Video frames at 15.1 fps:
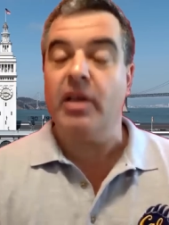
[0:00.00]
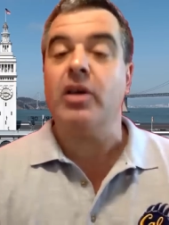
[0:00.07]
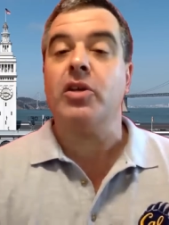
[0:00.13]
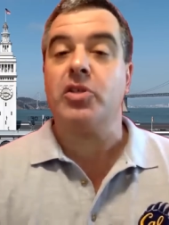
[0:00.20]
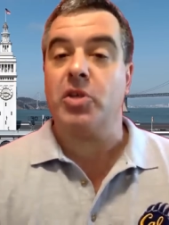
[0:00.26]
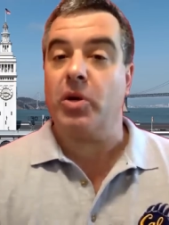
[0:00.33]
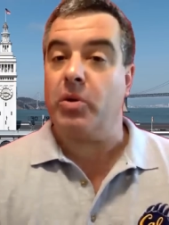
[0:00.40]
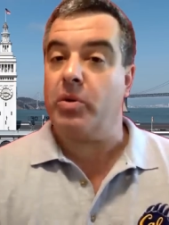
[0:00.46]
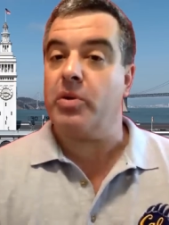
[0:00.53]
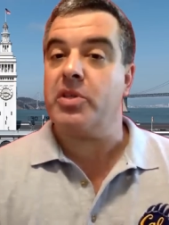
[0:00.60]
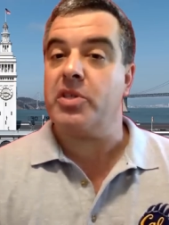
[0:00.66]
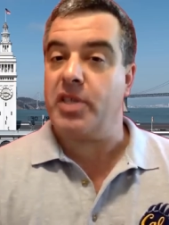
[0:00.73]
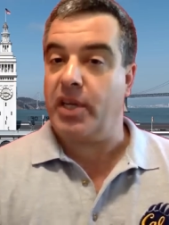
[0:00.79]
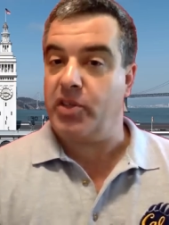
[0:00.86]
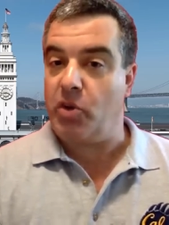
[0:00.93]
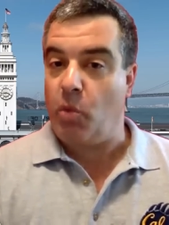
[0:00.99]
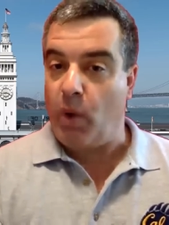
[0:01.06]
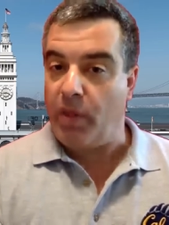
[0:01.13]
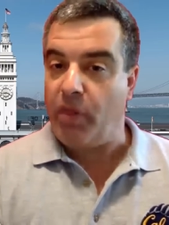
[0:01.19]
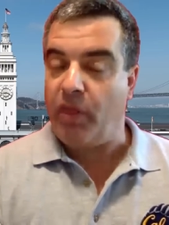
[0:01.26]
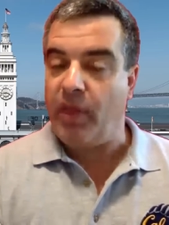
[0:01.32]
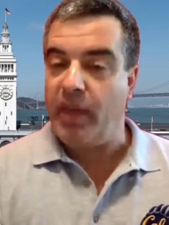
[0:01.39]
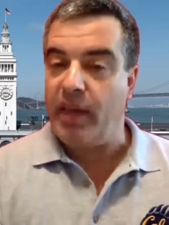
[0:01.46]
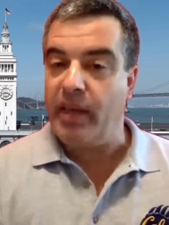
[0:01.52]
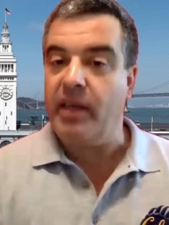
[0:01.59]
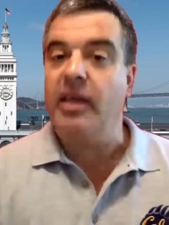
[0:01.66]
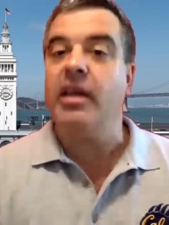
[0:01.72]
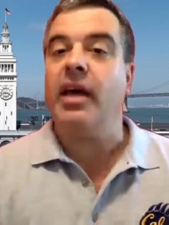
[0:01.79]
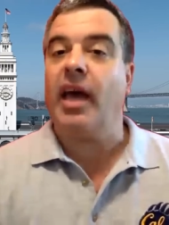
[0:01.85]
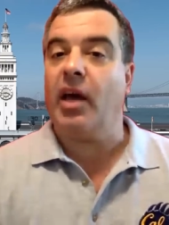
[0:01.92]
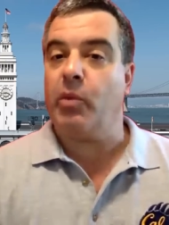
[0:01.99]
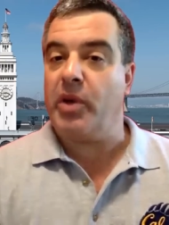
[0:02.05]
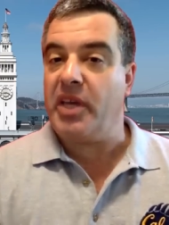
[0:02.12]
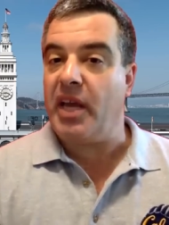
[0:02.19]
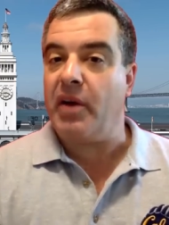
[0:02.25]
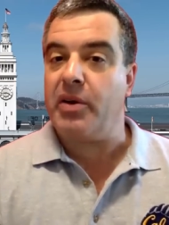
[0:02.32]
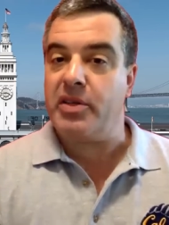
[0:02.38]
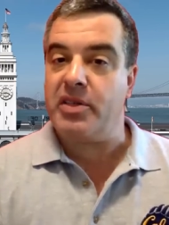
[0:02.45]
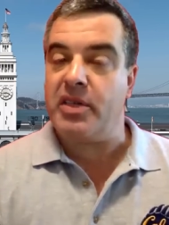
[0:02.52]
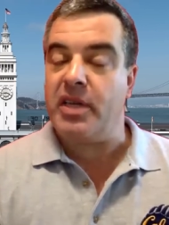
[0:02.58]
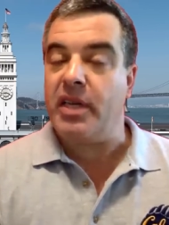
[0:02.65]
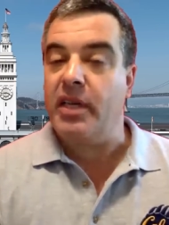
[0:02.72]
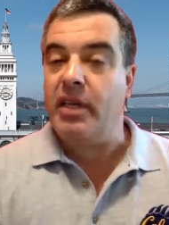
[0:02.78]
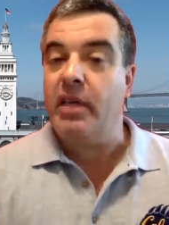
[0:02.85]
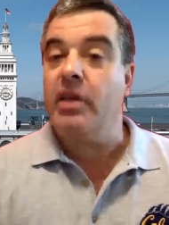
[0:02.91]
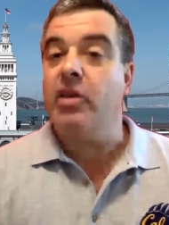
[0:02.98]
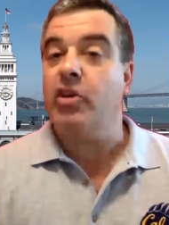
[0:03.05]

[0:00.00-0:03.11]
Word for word: So stick to one thing, and we guarantee